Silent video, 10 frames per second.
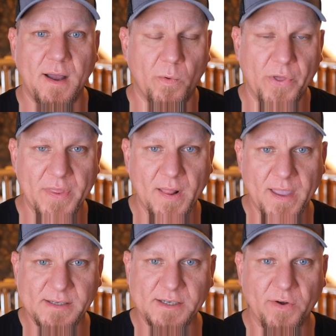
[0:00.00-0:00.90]
with all the
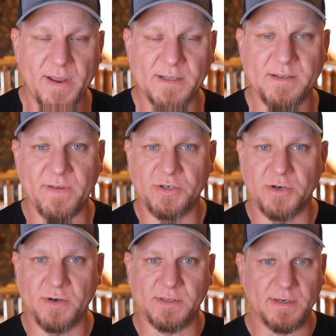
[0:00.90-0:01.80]
latest and greatest
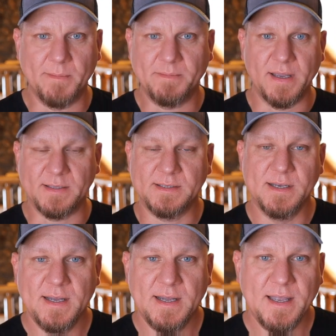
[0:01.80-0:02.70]
features and updates.